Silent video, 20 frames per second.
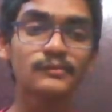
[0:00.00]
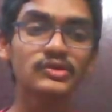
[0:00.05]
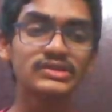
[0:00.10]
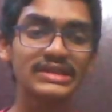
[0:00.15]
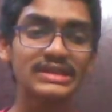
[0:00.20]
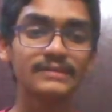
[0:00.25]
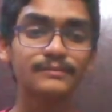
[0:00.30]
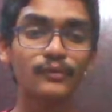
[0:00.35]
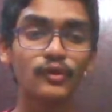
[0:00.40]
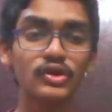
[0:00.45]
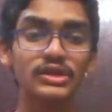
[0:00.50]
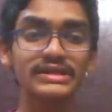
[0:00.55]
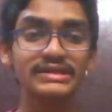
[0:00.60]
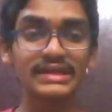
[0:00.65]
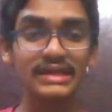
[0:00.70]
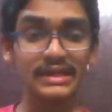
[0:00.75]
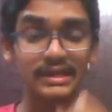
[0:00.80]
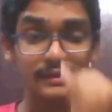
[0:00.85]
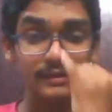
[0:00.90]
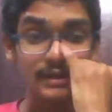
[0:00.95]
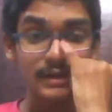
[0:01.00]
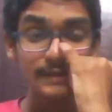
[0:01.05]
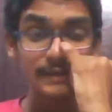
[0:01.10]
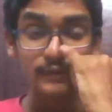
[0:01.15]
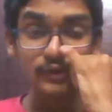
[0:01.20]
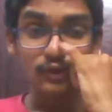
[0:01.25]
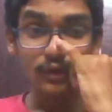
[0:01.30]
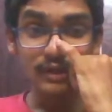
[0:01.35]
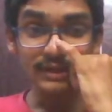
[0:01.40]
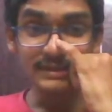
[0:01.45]
most important thing,
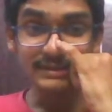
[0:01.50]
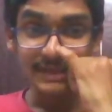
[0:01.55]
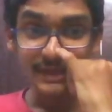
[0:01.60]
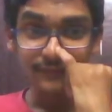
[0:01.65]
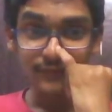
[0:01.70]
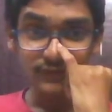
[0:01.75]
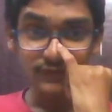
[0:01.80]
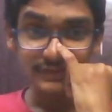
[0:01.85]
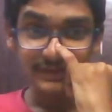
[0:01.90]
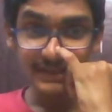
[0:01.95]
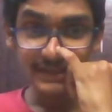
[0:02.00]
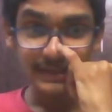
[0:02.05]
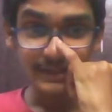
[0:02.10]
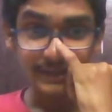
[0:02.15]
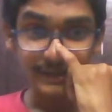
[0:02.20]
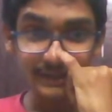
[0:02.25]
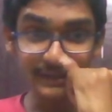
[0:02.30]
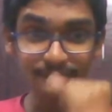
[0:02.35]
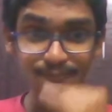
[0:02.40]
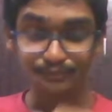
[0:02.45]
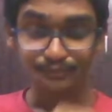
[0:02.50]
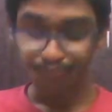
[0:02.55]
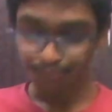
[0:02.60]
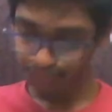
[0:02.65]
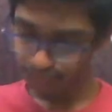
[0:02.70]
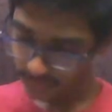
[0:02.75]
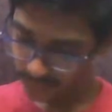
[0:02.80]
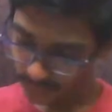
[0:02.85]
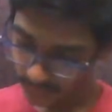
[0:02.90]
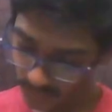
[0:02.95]
because if you see here,
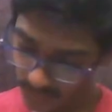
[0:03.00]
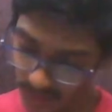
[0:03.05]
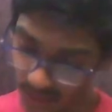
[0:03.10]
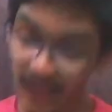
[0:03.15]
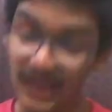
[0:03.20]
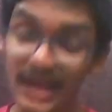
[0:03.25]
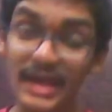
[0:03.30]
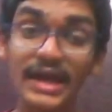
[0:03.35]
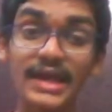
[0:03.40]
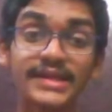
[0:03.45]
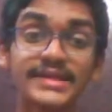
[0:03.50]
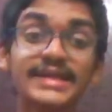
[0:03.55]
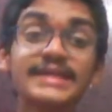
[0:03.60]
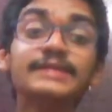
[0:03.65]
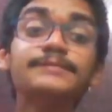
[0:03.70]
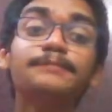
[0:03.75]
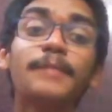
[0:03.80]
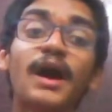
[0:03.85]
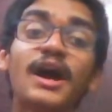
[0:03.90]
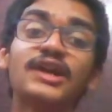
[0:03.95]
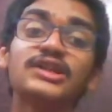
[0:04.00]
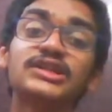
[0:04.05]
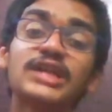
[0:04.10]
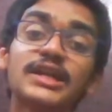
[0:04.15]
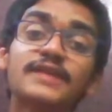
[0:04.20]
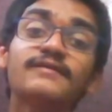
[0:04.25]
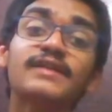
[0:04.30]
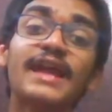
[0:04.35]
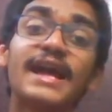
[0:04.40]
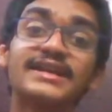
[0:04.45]
this power
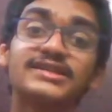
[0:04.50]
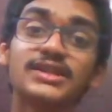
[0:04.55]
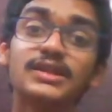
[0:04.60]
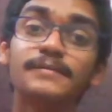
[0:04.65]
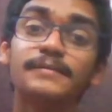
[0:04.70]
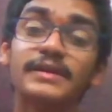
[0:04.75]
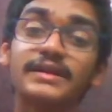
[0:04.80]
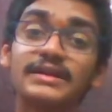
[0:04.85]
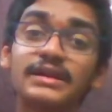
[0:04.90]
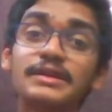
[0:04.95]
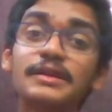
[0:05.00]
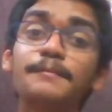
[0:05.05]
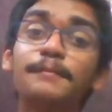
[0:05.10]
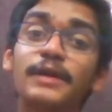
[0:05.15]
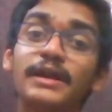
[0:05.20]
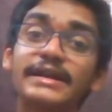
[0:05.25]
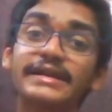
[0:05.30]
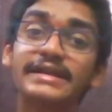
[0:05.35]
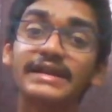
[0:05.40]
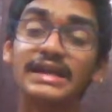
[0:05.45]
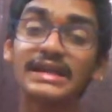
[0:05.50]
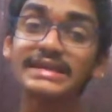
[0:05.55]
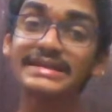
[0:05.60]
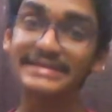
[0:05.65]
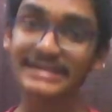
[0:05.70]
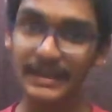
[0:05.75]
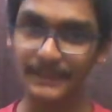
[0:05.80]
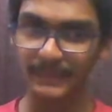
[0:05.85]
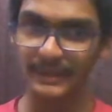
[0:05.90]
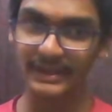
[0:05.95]
sharing will actually bring in the political
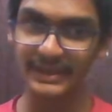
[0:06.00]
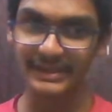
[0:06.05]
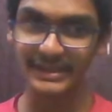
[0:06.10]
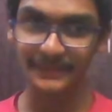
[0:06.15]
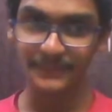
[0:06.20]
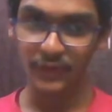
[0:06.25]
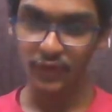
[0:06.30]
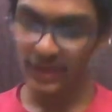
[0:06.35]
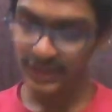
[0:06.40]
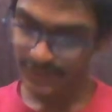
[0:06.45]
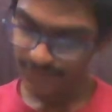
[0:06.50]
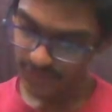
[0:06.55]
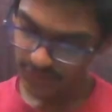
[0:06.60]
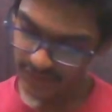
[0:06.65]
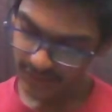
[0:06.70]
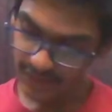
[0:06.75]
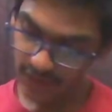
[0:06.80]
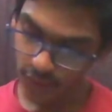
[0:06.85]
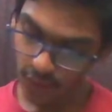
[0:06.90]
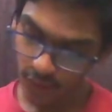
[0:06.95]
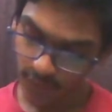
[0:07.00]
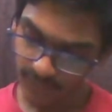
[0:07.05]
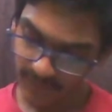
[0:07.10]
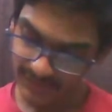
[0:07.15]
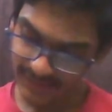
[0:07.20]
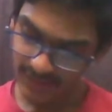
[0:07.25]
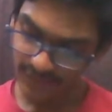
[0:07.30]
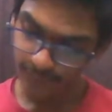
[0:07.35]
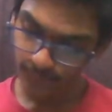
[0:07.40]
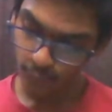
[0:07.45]
stability, because if you see the
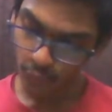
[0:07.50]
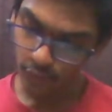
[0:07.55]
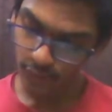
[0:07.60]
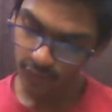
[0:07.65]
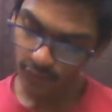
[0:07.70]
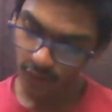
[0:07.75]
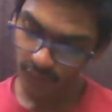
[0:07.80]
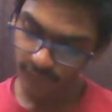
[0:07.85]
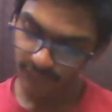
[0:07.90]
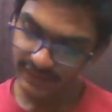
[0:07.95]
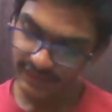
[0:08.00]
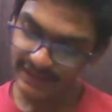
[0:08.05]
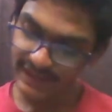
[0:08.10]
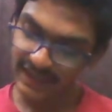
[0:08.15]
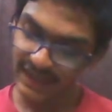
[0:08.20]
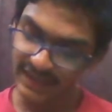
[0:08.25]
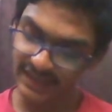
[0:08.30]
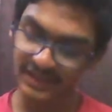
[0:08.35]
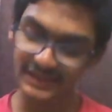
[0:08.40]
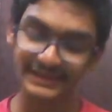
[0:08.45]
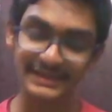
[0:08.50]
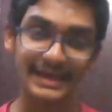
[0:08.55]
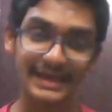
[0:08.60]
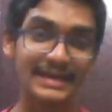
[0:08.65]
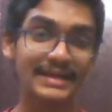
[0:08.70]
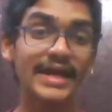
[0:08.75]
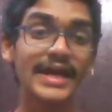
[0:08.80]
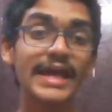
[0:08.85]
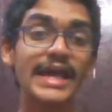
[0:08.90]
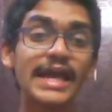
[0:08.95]
conflicts, if more conflicts are actually
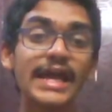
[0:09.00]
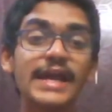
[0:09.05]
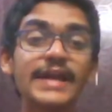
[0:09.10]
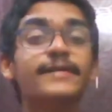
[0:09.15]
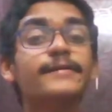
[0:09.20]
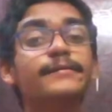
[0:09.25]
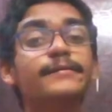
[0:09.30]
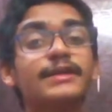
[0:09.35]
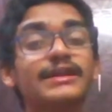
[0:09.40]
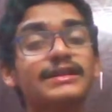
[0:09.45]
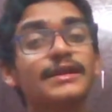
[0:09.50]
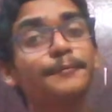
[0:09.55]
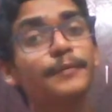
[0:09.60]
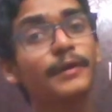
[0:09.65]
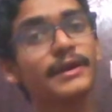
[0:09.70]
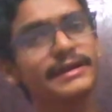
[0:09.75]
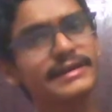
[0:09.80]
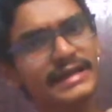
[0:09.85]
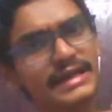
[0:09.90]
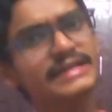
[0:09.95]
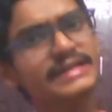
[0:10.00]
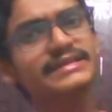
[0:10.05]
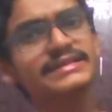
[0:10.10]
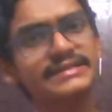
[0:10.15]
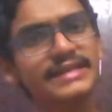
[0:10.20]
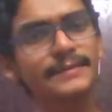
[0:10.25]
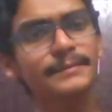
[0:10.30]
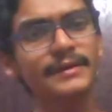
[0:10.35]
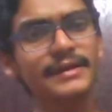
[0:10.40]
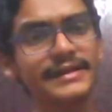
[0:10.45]
there, it will bring the political
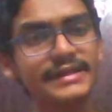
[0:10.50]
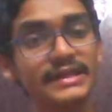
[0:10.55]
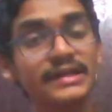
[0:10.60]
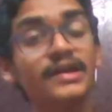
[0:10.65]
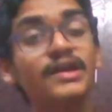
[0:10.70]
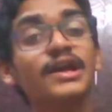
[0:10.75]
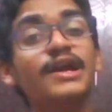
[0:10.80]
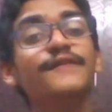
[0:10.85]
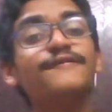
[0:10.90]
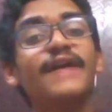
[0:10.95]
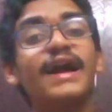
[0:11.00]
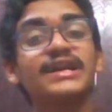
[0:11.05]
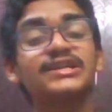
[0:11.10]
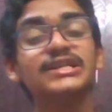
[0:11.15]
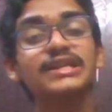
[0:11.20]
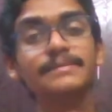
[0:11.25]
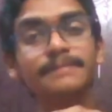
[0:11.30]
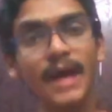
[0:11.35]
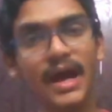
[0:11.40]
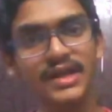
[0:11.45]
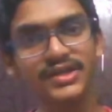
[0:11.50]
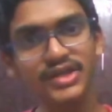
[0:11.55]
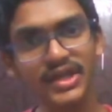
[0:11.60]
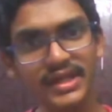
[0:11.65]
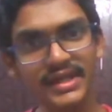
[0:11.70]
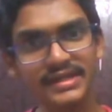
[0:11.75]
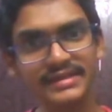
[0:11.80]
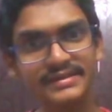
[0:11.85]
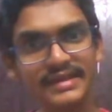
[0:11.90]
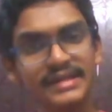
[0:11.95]
instability. If actually power
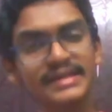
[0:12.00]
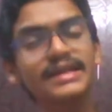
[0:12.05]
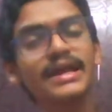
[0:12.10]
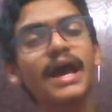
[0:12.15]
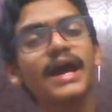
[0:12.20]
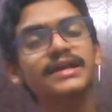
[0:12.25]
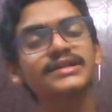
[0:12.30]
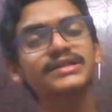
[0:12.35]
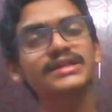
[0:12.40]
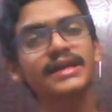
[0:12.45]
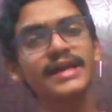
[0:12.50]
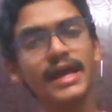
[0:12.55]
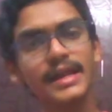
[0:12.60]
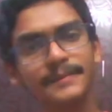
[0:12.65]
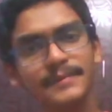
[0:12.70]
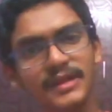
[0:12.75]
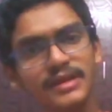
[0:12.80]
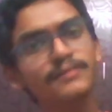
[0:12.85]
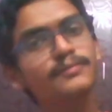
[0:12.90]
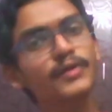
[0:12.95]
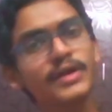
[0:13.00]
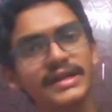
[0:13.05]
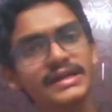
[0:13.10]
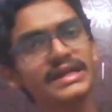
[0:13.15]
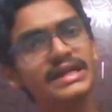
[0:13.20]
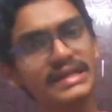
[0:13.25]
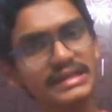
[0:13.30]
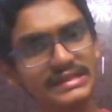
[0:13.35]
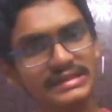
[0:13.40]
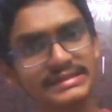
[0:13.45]
sharing is there, they actually help in the
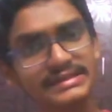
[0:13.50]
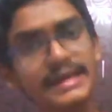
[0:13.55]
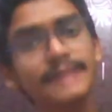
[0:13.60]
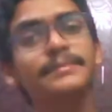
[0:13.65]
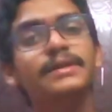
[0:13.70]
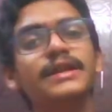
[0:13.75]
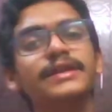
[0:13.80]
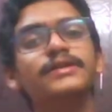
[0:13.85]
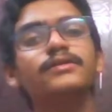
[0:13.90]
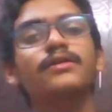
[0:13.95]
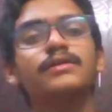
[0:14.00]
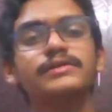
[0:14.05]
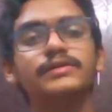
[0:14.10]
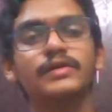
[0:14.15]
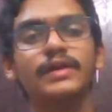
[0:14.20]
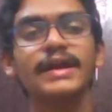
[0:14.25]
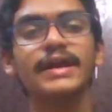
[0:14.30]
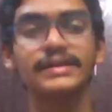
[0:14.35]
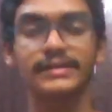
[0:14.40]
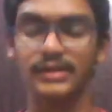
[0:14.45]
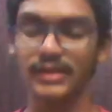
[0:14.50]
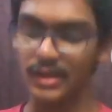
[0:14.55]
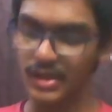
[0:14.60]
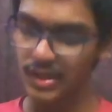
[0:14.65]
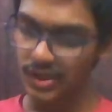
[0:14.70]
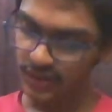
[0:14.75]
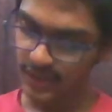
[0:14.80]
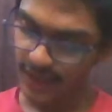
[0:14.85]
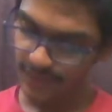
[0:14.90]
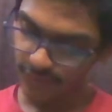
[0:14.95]
political stability also, right?
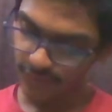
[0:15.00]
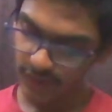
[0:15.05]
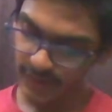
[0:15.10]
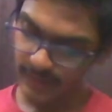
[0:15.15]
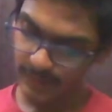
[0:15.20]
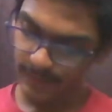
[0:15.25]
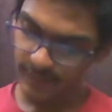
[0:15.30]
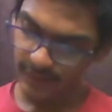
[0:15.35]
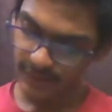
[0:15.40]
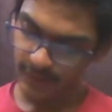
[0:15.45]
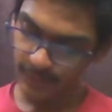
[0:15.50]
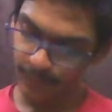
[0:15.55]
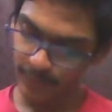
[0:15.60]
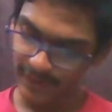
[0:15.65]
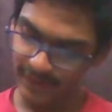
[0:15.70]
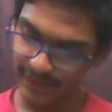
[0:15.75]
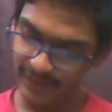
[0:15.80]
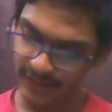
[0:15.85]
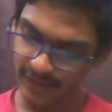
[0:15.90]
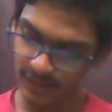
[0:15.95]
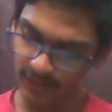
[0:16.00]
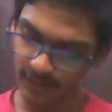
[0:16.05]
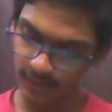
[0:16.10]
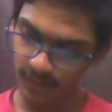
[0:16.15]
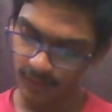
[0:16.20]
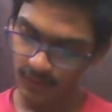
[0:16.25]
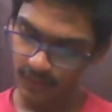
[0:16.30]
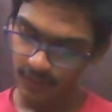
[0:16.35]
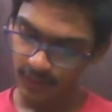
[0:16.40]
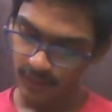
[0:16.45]
So therefore, it will bring the political
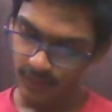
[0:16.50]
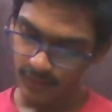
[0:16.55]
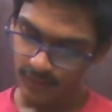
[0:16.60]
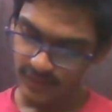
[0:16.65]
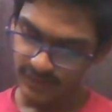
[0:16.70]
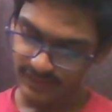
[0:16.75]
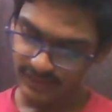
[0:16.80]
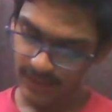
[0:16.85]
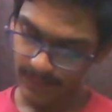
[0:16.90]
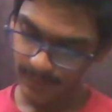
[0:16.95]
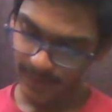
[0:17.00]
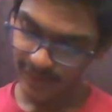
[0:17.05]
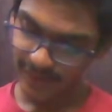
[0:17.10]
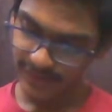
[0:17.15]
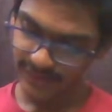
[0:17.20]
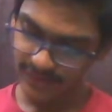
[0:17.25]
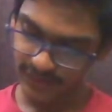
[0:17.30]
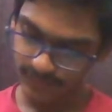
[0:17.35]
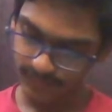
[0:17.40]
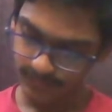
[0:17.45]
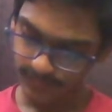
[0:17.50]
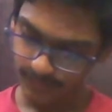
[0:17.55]
stability.